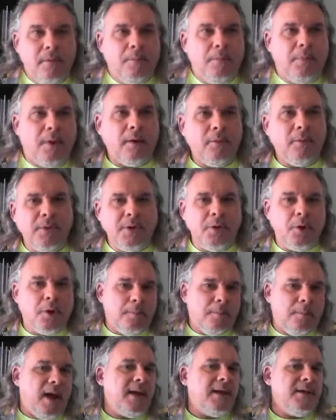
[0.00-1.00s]
But when you
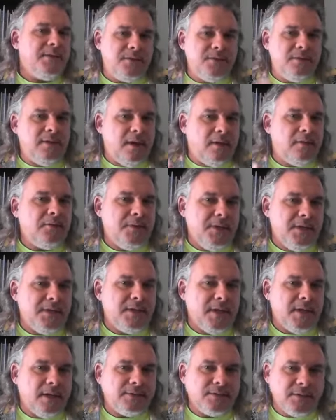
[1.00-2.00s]
combine it to the other
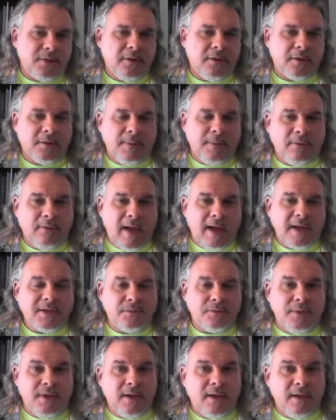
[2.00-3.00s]
details I talked about
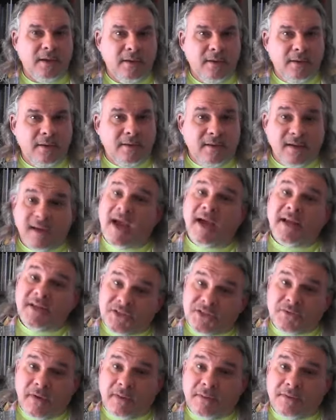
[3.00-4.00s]
last week, it kind of
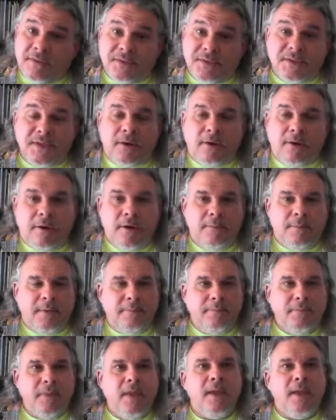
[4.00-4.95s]
strengthens that argument.